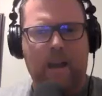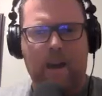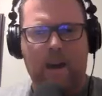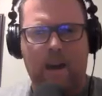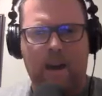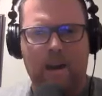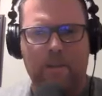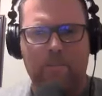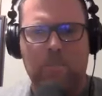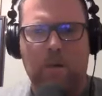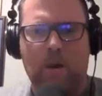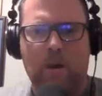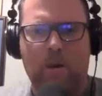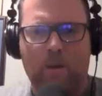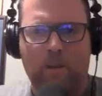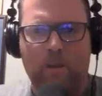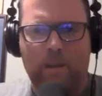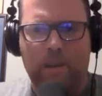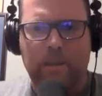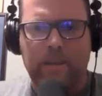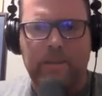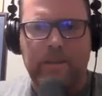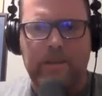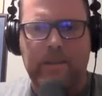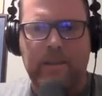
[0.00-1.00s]
oddball
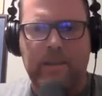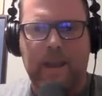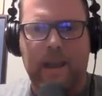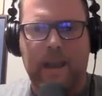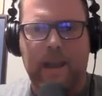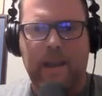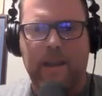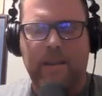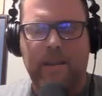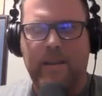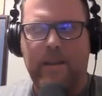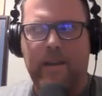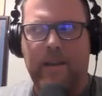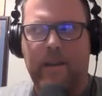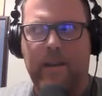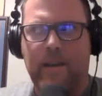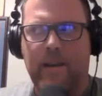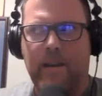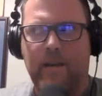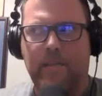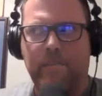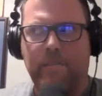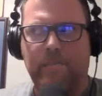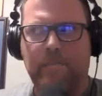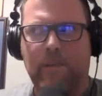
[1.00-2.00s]
that stayed
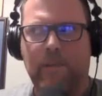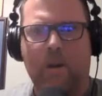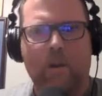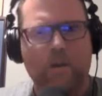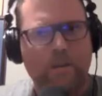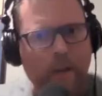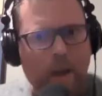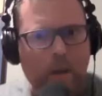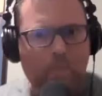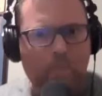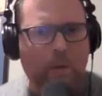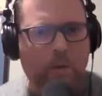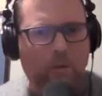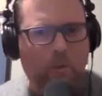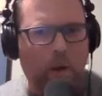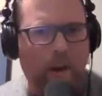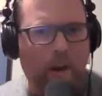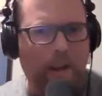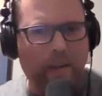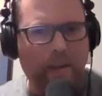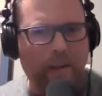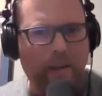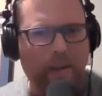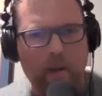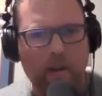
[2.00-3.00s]
uh, on top of
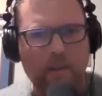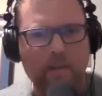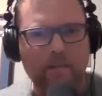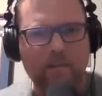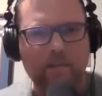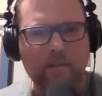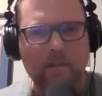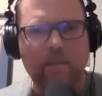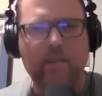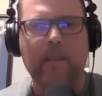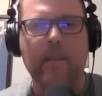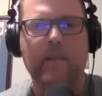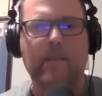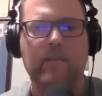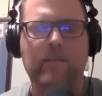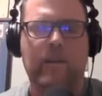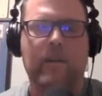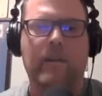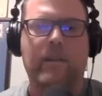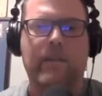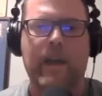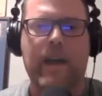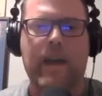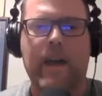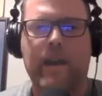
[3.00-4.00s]
training trends and things
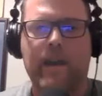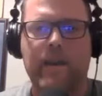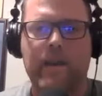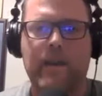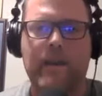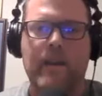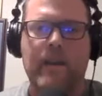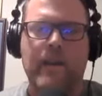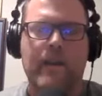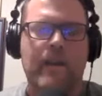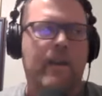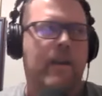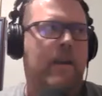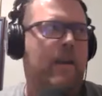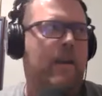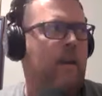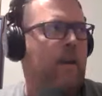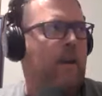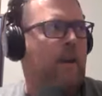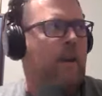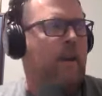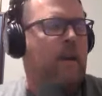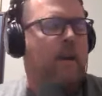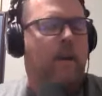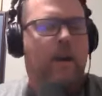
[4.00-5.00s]
like that, and
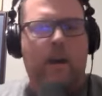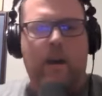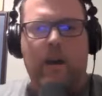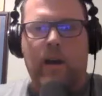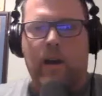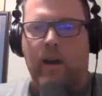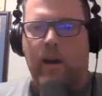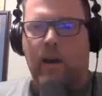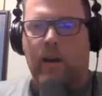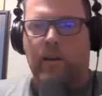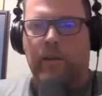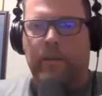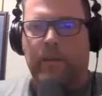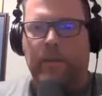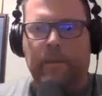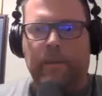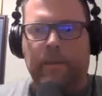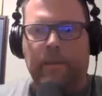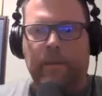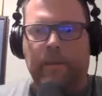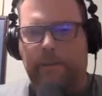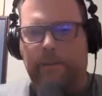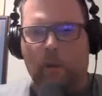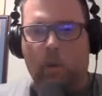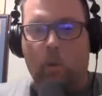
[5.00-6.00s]
uh,
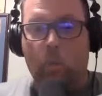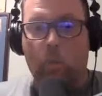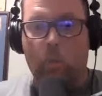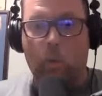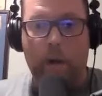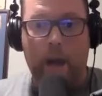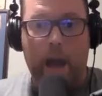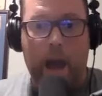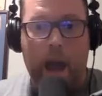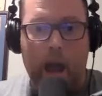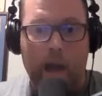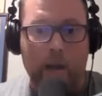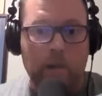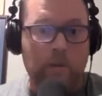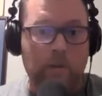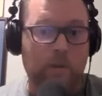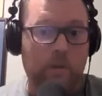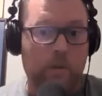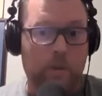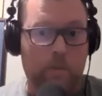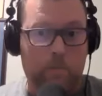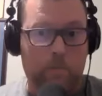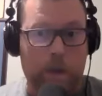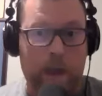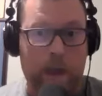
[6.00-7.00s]
would
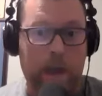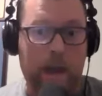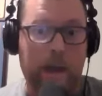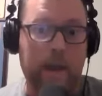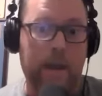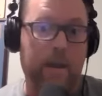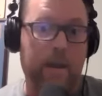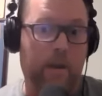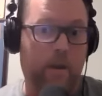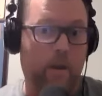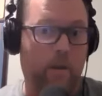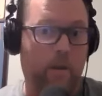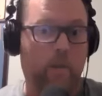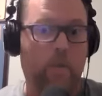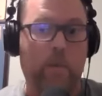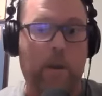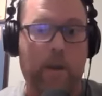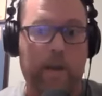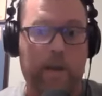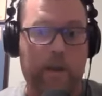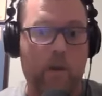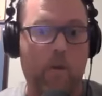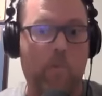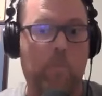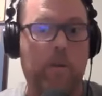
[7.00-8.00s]
actually pay to go to
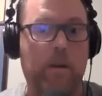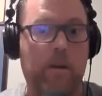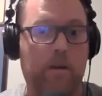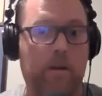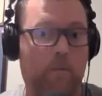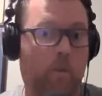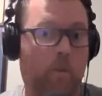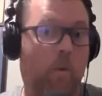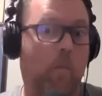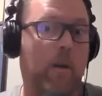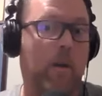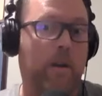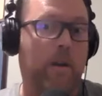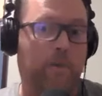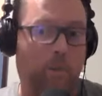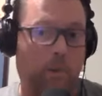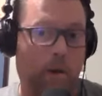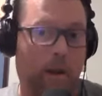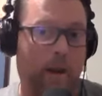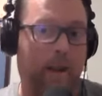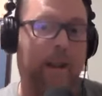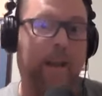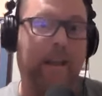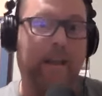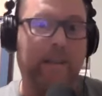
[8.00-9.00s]
like open enrollment
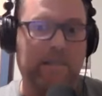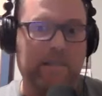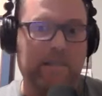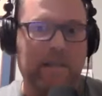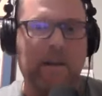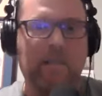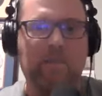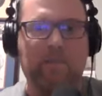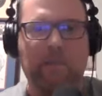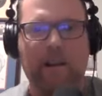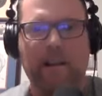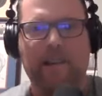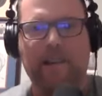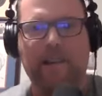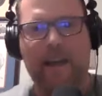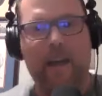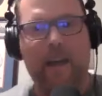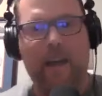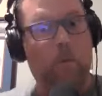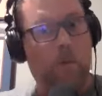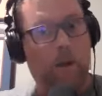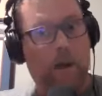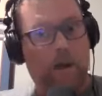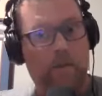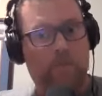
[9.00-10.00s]
training and stuff like that
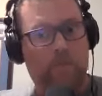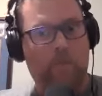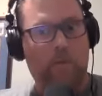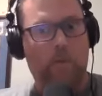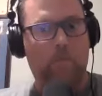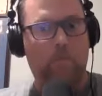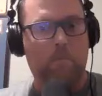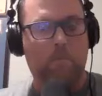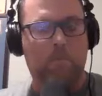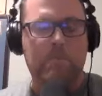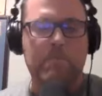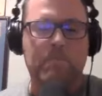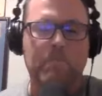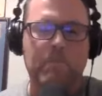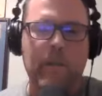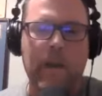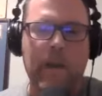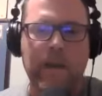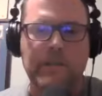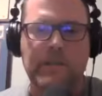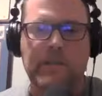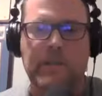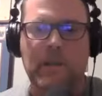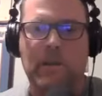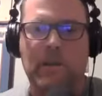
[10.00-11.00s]
away from
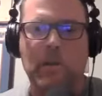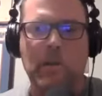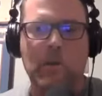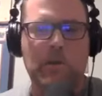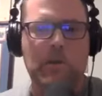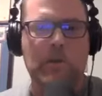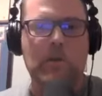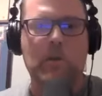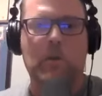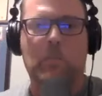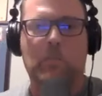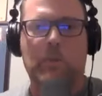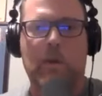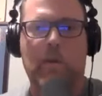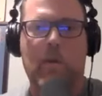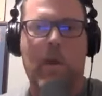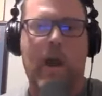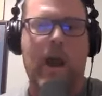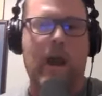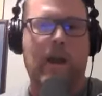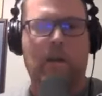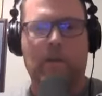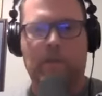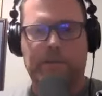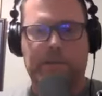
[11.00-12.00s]
institutional
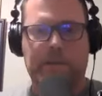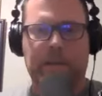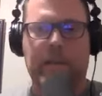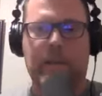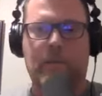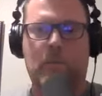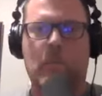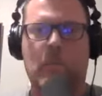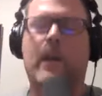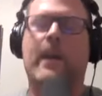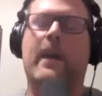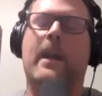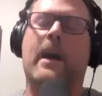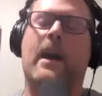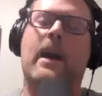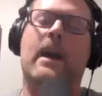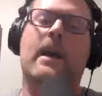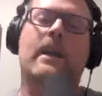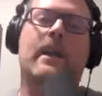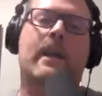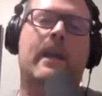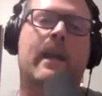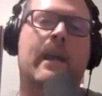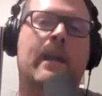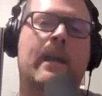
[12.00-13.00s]
bureaucracy and
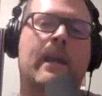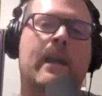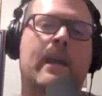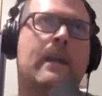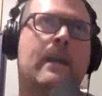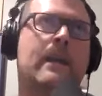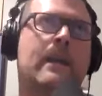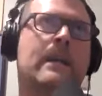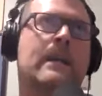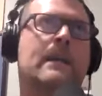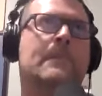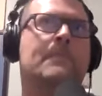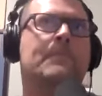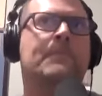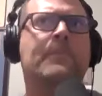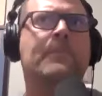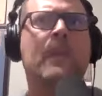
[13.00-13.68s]
whatnot. And uh,